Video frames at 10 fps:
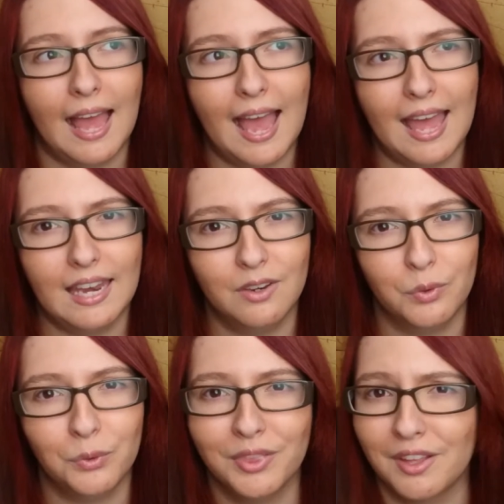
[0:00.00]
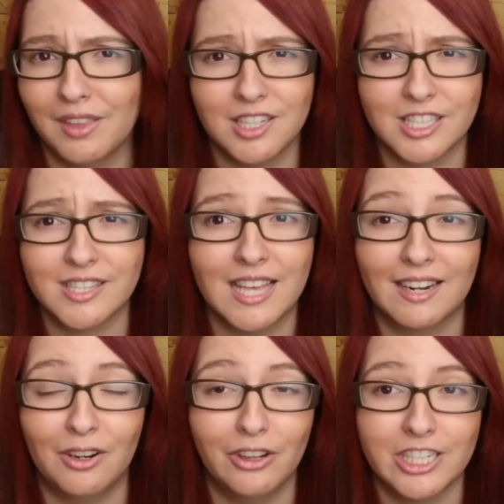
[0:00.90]
And also there's just
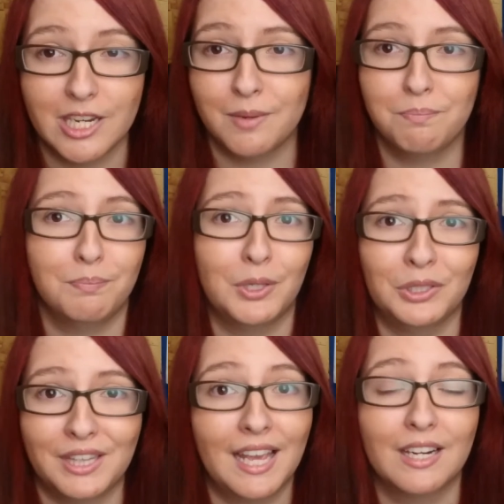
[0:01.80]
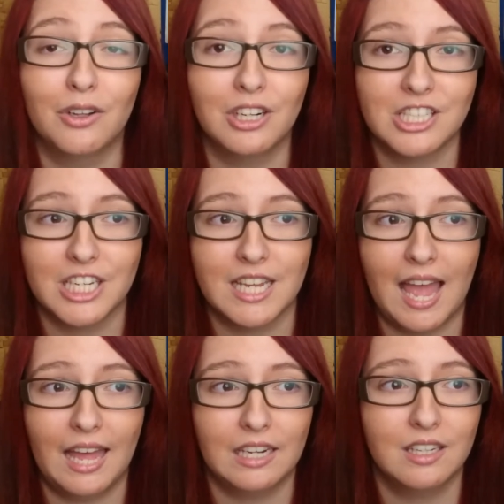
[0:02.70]
technology beyond technology
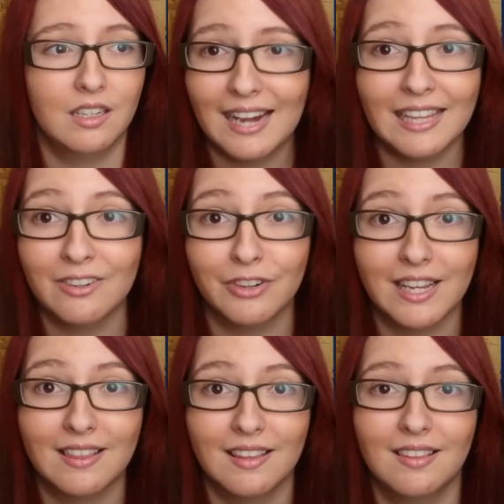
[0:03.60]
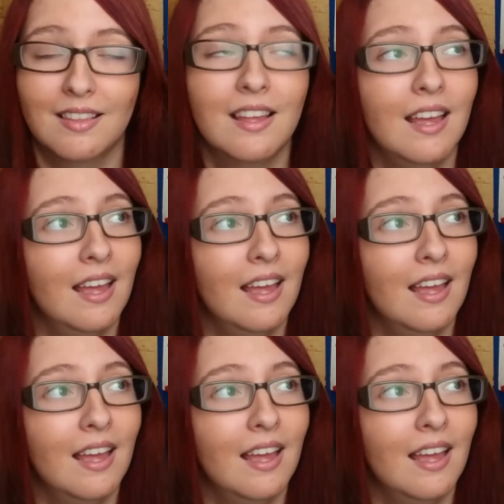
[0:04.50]
and alien races.